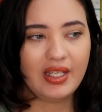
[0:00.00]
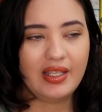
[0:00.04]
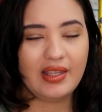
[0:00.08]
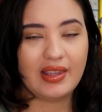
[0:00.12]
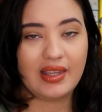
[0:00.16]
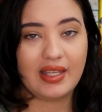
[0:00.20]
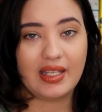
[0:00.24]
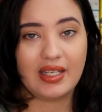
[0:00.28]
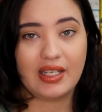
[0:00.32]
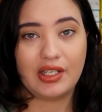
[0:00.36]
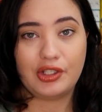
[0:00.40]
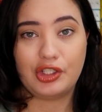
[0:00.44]

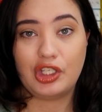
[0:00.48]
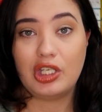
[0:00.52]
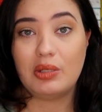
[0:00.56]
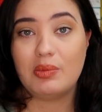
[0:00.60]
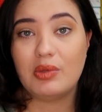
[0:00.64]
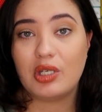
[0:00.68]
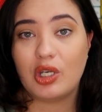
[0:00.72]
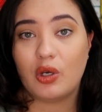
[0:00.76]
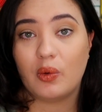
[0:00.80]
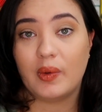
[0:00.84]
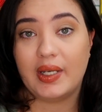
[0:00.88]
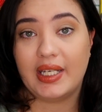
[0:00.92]
The
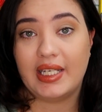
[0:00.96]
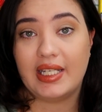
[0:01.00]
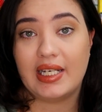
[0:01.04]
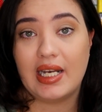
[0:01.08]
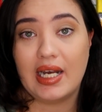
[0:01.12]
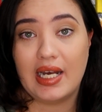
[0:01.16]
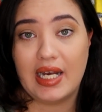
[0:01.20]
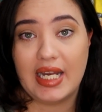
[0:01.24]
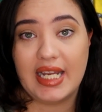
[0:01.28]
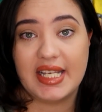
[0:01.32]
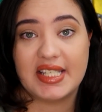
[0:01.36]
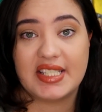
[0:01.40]
human
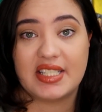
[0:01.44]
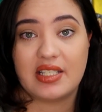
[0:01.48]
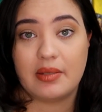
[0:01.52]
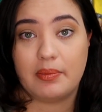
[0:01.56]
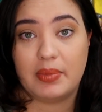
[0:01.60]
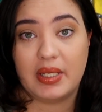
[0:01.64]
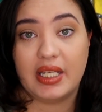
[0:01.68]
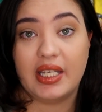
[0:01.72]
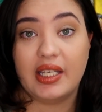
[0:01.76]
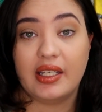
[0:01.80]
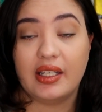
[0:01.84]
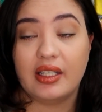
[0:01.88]
queen needs to
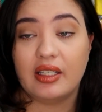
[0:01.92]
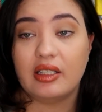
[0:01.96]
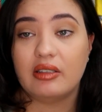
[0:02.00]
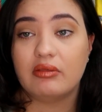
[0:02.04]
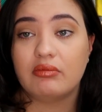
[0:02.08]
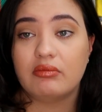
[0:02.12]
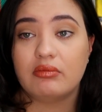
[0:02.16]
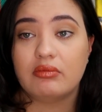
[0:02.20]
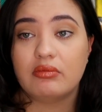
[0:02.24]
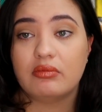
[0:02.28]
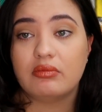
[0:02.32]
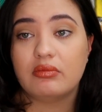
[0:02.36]
be
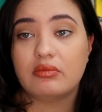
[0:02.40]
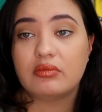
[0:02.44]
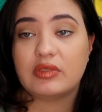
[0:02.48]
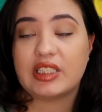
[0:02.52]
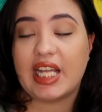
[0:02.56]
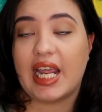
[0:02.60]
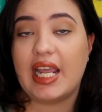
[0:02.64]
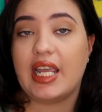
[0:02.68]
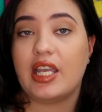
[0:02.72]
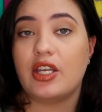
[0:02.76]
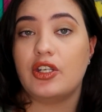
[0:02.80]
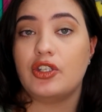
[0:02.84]

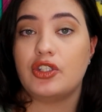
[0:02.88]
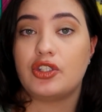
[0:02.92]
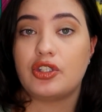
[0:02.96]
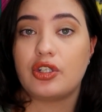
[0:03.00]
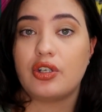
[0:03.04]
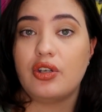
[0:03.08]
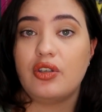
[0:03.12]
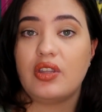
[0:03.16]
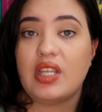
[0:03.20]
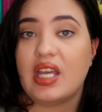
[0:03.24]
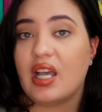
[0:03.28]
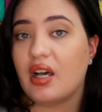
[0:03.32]
taken
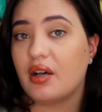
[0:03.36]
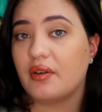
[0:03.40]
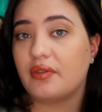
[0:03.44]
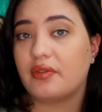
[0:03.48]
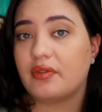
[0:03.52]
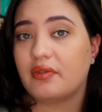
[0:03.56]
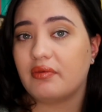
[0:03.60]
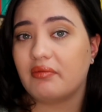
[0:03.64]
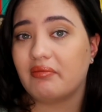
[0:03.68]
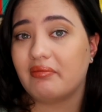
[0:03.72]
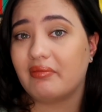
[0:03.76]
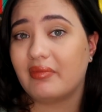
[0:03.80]
to the
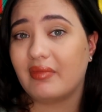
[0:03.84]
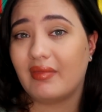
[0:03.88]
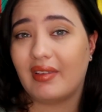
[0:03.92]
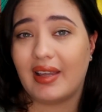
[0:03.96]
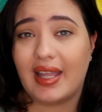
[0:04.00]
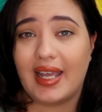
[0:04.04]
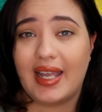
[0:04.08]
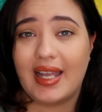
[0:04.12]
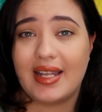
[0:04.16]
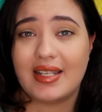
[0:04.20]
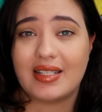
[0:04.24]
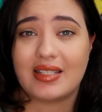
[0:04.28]
elf
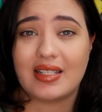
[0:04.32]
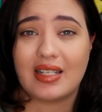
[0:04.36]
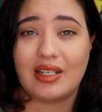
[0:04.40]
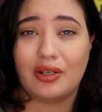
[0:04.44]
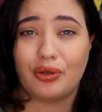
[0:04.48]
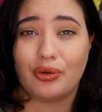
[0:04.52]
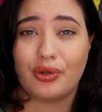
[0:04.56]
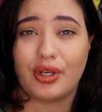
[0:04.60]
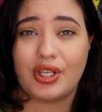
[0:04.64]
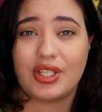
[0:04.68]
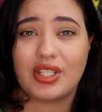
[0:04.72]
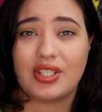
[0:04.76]
lands in
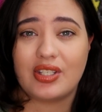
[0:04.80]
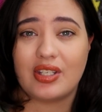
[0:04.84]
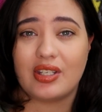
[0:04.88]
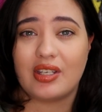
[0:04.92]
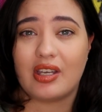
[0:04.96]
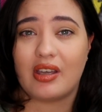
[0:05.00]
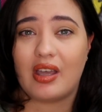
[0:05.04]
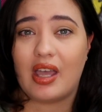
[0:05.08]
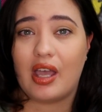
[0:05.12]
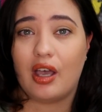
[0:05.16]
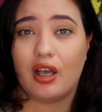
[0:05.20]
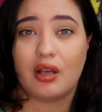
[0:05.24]
order
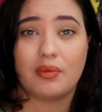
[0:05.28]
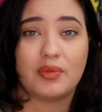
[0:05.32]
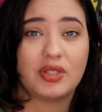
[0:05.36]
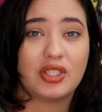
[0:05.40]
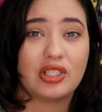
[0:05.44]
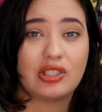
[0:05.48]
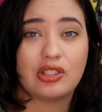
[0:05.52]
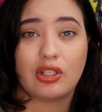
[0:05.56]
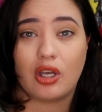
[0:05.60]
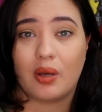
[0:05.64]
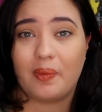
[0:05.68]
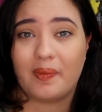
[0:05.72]
to help
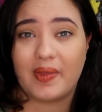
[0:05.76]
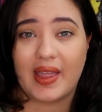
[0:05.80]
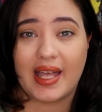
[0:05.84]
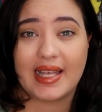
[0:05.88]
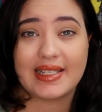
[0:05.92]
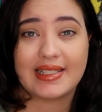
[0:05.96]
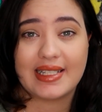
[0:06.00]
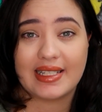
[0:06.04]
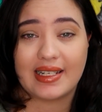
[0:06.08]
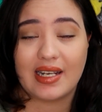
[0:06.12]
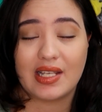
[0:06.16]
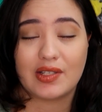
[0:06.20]
stop
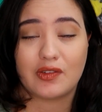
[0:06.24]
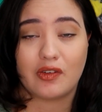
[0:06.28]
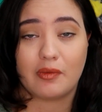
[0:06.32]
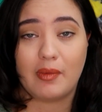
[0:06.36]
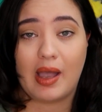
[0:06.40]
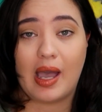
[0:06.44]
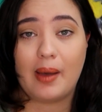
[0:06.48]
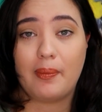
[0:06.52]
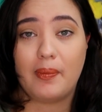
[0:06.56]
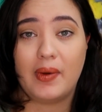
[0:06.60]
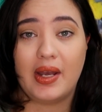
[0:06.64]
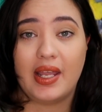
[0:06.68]
that sickness from
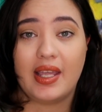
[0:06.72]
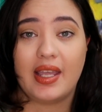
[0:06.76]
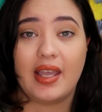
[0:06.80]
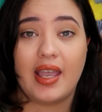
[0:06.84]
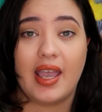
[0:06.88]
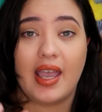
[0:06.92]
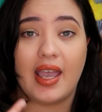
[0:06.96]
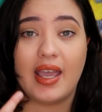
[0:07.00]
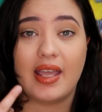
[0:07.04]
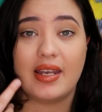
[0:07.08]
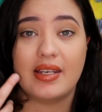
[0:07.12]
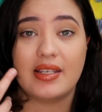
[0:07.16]
happening
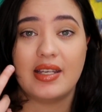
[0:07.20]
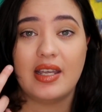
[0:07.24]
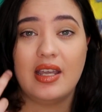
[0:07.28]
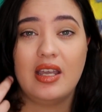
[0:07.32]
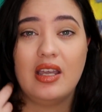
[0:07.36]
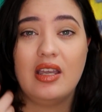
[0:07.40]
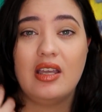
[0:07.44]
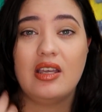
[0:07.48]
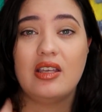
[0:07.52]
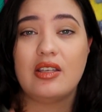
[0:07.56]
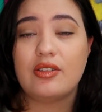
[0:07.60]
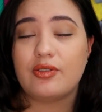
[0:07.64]
and
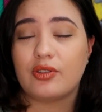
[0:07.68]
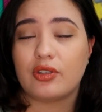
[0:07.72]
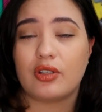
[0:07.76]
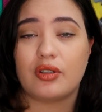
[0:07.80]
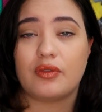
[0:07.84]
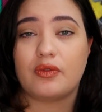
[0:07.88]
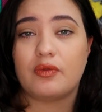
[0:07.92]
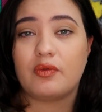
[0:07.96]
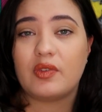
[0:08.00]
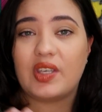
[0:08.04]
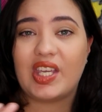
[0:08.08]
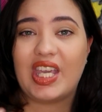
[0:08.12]
sort
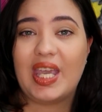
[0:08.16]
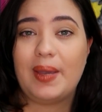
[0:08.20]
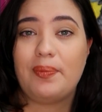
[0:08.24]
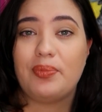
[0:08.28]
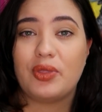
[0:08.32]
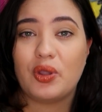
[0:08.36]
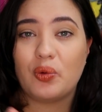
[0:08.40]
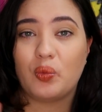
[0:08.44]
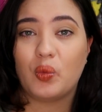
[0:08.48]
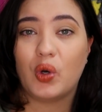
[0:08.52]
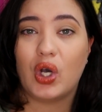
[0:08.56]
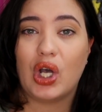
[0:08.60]
of keep
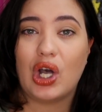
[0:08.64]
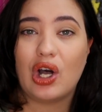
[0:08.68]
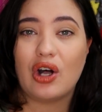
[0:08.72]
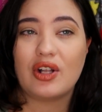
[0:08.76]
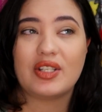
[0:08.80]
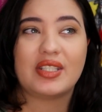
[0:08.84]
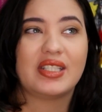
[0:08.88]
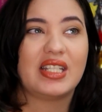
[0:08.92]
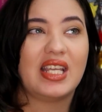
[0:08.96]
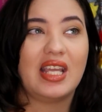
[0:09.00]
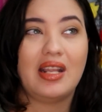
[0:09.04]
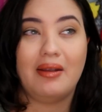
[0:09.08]
the
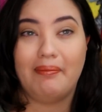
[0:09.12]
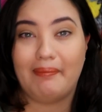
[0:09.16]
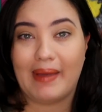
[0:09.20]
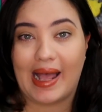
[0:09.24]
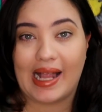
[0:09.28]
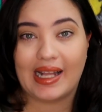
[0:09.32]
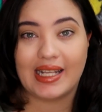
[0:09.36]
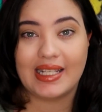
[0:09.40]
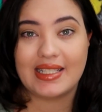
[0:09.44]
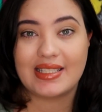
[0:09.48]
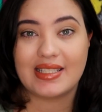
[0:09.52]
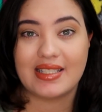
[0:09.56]
world in
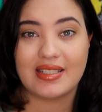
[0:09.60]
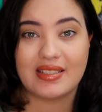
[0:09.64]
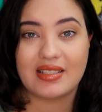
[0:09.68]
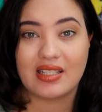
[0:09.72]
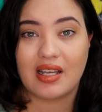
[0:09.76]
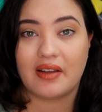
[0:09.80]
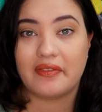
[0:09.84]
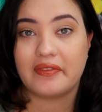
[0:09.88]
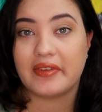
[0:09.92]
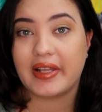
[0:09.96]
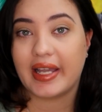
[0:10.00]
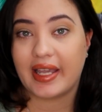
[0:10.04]
balance and
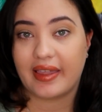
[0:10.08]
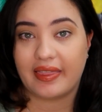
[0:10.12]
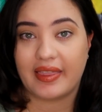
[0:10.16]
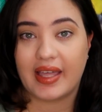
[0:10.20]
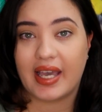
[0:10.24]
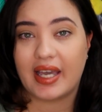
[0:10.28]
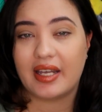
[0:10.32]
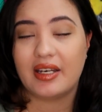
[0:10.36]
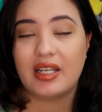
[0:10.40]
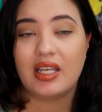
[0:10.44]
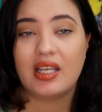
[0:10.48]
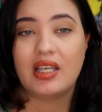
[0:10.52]
stuff like
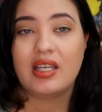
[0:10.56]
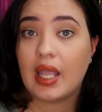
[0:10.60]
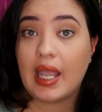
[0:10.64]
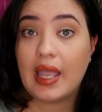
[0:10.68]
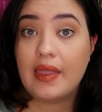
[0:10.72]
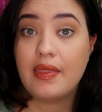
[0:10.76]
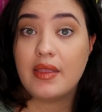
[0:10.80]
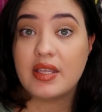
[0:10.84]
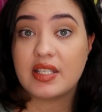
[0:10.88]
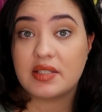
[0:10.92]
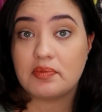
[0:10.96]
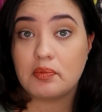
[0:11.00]
that.
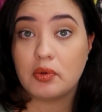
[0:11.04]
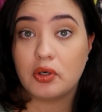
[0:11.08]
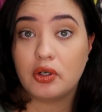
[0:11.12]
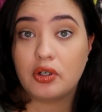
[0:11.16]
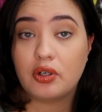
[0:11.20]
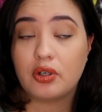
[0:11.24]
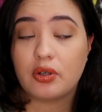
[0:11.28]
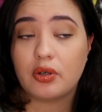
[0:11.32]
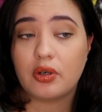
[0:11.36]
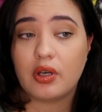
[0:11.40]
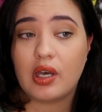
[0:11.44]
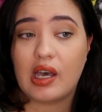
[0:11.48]
In this
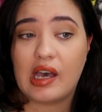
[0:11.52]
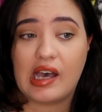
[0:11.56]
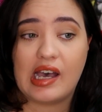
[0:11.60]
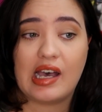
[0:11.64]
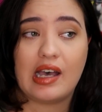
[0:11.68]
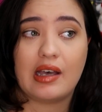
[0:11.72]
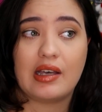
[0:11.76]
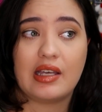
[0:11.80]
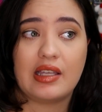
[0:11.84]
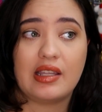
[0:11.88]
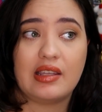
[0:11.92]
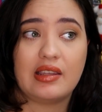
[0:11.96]
book,
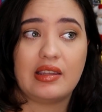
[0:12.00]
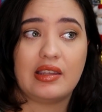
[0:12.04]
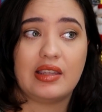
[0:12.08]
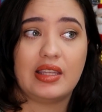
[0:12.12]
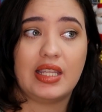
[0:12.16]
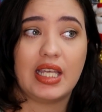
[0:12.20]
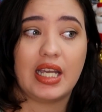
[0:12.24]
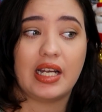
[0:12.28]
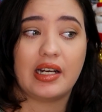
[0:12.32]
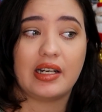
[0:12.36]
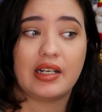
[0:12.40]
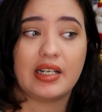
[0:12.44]

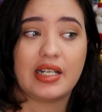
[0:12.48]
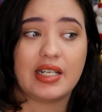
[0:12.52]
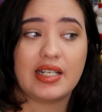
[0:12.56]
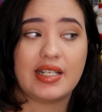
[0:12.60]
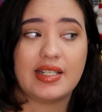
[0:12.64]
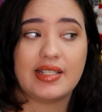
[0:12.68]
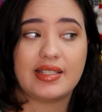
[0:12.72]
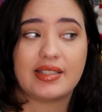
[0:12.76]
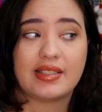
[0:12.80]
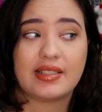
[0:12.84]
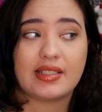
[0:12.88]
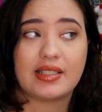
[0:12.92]
there
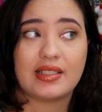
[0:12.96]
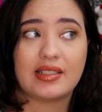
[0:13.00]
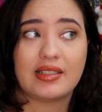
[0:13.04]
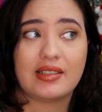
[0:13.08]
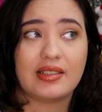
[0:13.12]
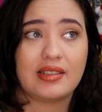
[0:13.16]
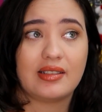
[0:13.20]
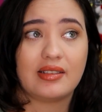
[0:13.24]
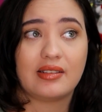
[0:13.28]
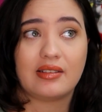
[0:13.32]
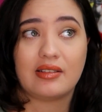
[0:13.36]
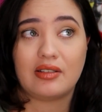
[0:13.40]
is
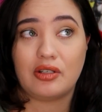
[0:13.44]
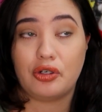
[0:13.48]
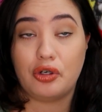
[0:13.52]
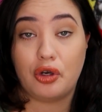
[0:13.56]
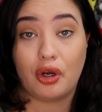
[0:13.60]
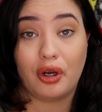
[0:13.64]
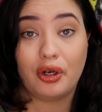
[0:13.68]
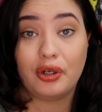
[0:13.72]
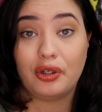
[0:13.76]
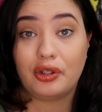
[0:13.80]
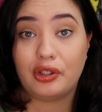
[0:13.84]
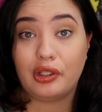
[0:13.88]

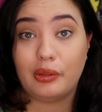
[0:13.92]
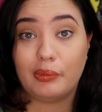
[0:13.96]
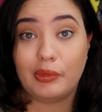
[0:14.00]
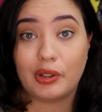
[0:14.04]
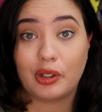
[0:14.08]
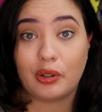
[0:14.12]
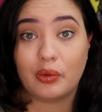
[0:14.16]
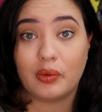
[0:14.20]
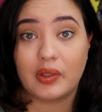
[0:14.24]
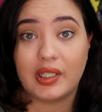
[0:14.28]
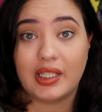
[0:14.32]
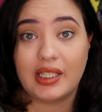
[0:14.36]
no human
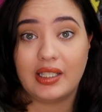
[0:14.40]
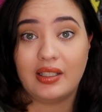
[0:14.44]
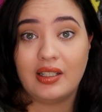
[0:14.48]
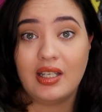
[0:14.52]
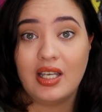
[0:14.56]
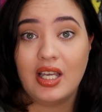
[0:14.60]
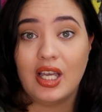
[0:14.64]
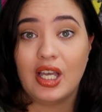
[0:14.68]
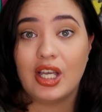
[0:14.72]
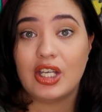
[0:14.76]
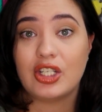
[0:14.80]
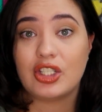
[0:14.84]
queen.
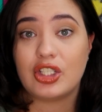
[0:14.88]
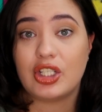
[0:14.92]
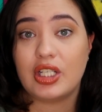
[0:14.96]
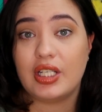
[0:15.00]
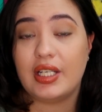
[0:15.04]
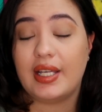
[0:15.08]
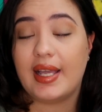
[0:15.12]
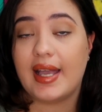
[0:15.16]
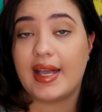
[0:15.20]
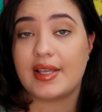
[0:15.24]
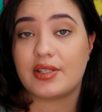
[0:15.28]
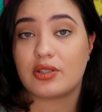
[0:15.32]

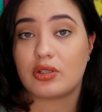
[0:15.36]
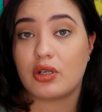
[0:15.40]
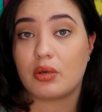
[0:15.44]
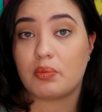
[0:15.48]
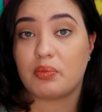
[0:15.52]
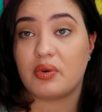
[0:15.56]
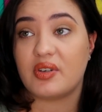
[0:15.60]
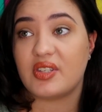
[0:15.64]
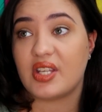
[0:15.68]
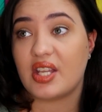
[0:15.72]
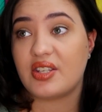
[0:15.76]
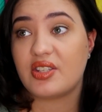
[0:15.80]
She has not
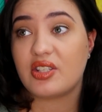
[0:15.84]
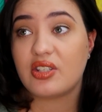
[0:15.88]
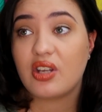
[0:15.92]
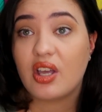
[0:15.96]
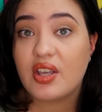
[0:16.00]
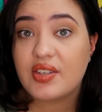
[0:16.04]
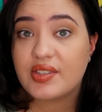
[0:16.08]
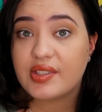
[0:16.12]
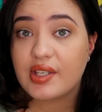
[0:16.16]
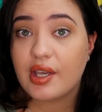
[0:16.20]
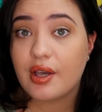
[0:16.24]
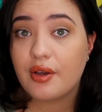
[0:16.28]
presented
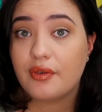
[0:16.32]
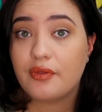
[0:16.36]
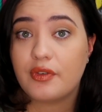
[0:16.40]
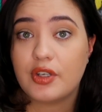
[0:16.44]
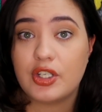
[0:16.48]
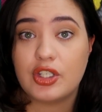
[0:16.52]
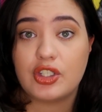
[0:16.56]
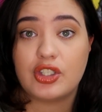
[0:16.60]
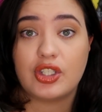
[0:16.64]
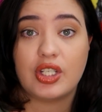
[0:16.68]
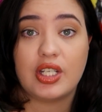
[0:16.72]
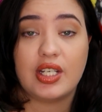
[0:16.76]
herself
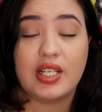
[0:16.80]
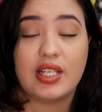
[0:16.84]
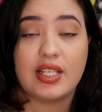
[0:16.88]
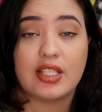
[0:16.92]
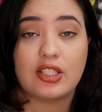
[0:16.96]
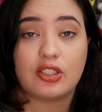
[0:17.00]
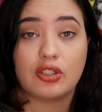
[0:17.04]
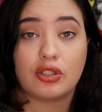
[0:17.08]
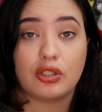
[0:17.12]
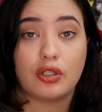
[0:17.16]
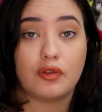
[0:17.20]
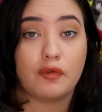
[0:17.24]
and she
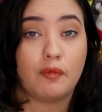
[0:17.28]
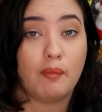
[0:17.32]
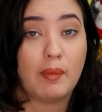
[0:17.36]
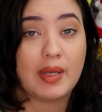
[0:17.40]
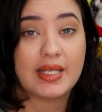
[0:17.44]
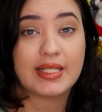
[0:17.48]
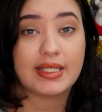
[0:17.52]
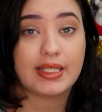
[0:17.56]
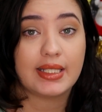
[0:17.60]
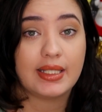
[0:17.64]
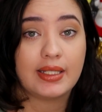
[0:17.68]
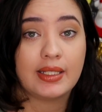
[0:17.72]
is sort of
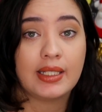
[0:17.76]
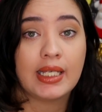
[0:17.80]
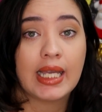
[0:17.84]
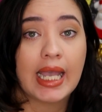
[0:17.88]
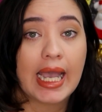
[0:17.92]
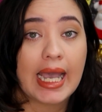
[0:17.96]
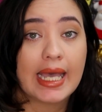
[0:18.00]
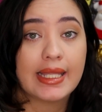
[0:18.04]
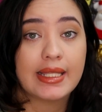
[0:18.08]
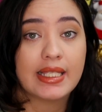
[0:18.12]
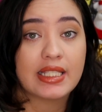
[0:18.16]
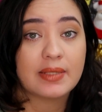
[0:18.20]
missing
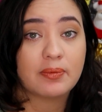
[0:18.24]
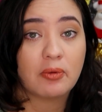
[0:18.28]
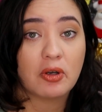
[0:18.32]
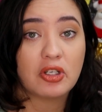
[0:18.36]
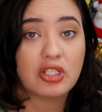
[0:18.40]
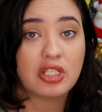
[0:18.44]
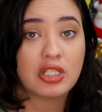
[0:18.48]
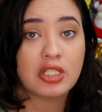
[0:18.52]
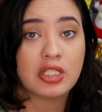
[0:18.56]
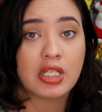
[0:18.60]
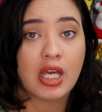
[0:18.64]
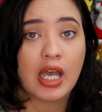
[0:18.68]
at this
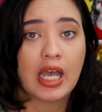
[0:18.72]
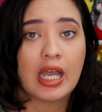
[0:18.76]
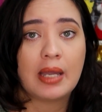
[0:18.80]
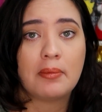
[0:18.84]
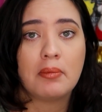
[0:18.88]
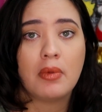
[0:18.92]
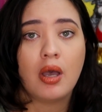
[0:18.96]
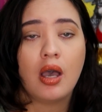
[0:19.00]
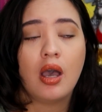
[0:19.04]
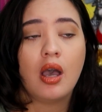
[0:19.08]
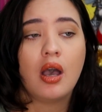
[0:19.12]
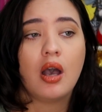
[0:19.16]
point in
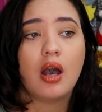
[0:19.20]
time.